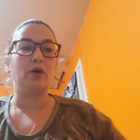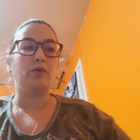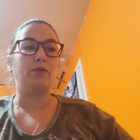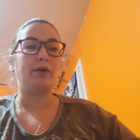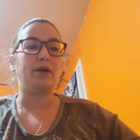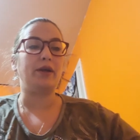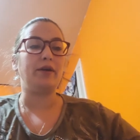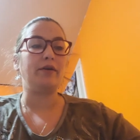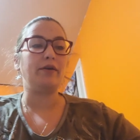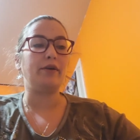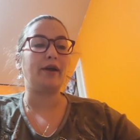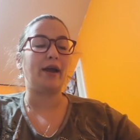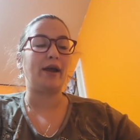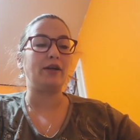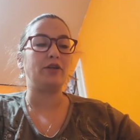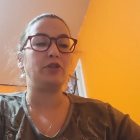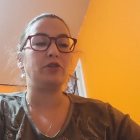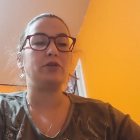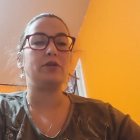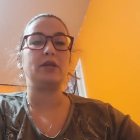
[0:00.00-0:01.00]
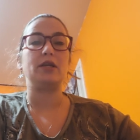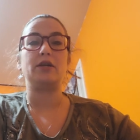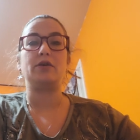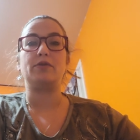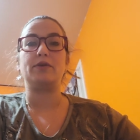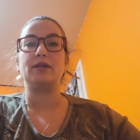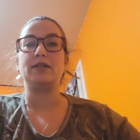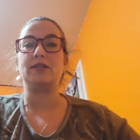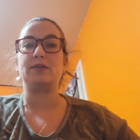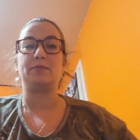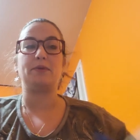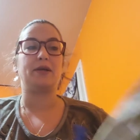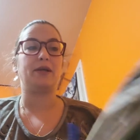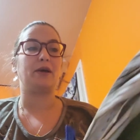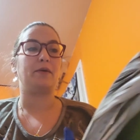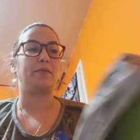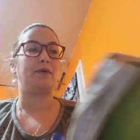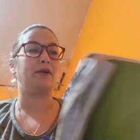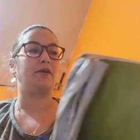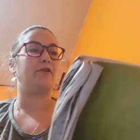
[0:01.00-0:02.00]
We are actually going to be
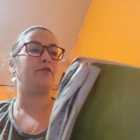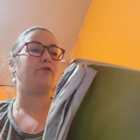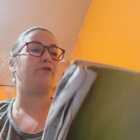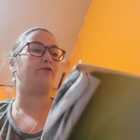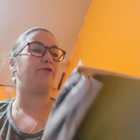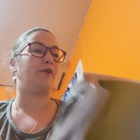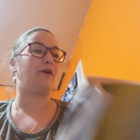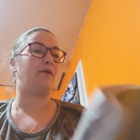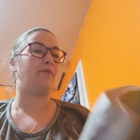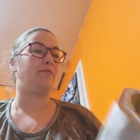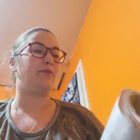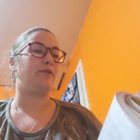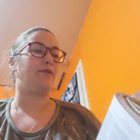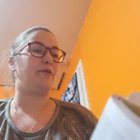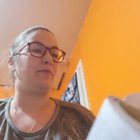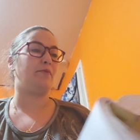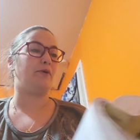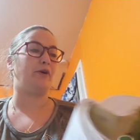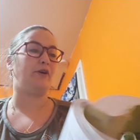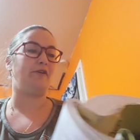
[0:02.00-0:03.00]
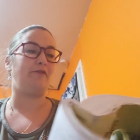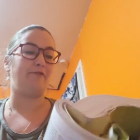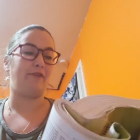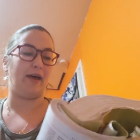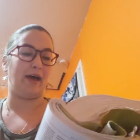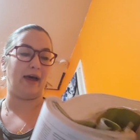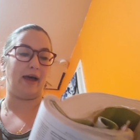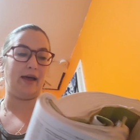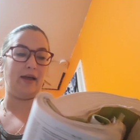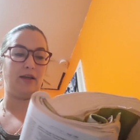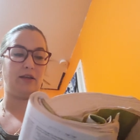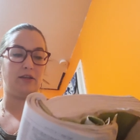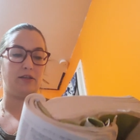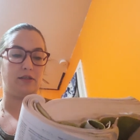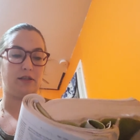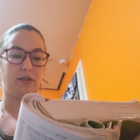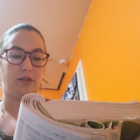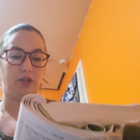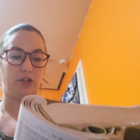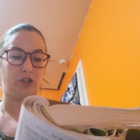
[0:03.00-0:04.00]
coming from the book of
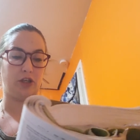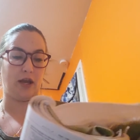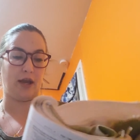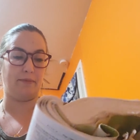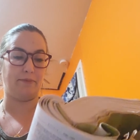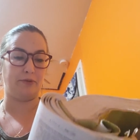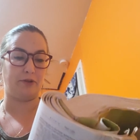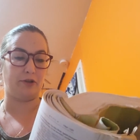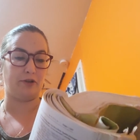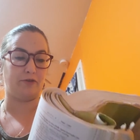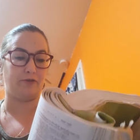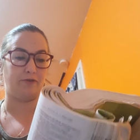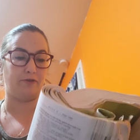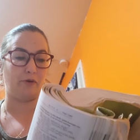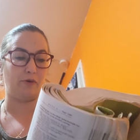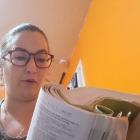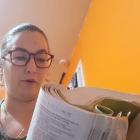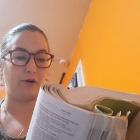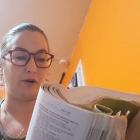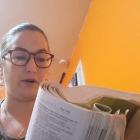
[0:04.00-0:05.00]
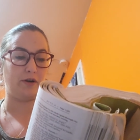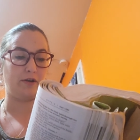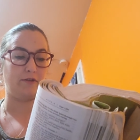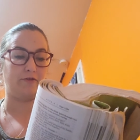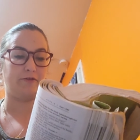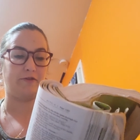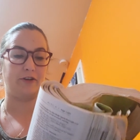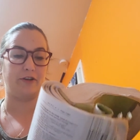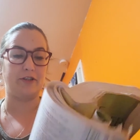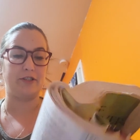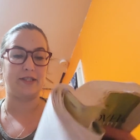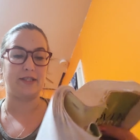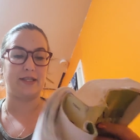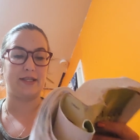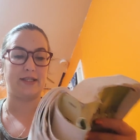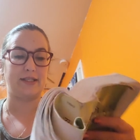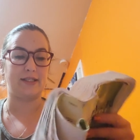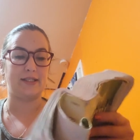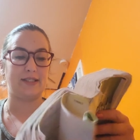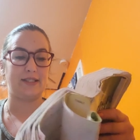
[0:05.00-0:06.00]
Acts, chapter 4,
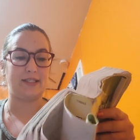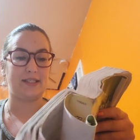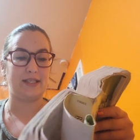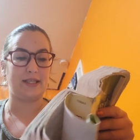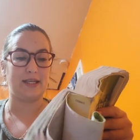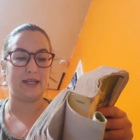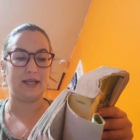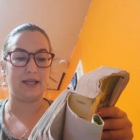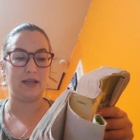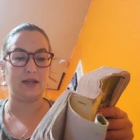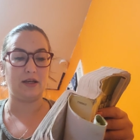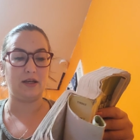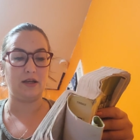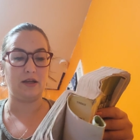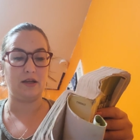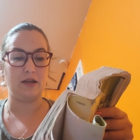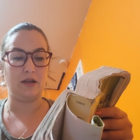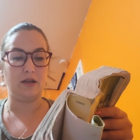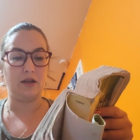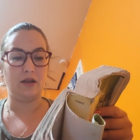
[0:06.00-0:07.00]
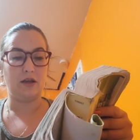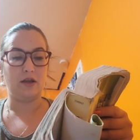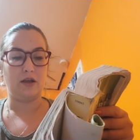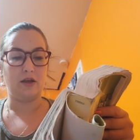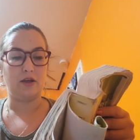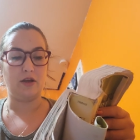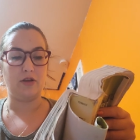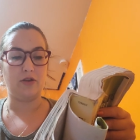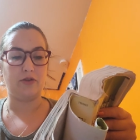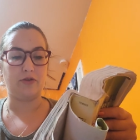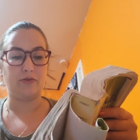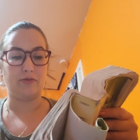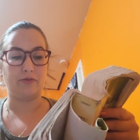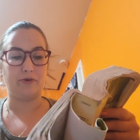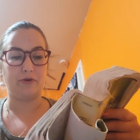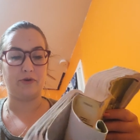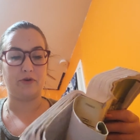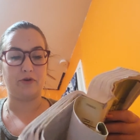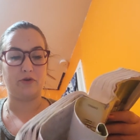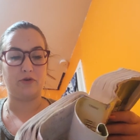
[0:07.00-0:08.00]
verses 10
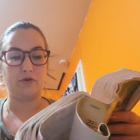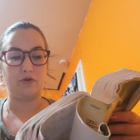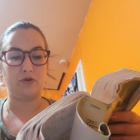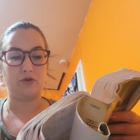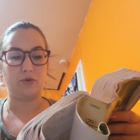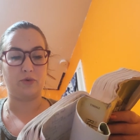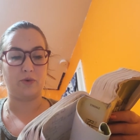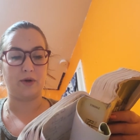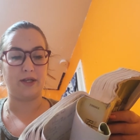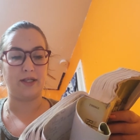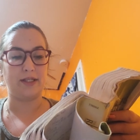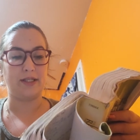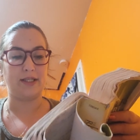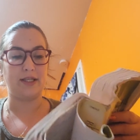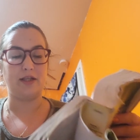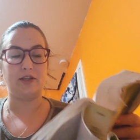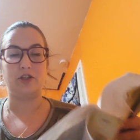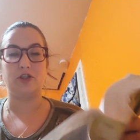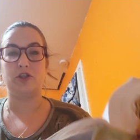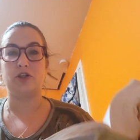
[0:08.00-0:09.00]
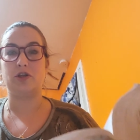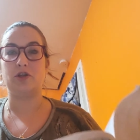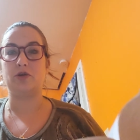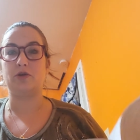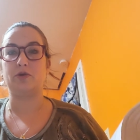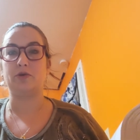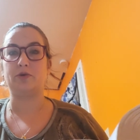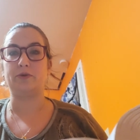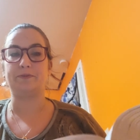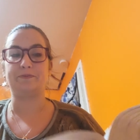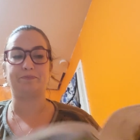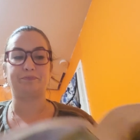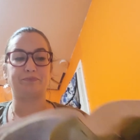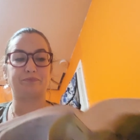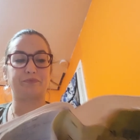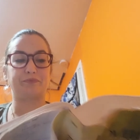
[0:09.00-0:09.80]
through 22.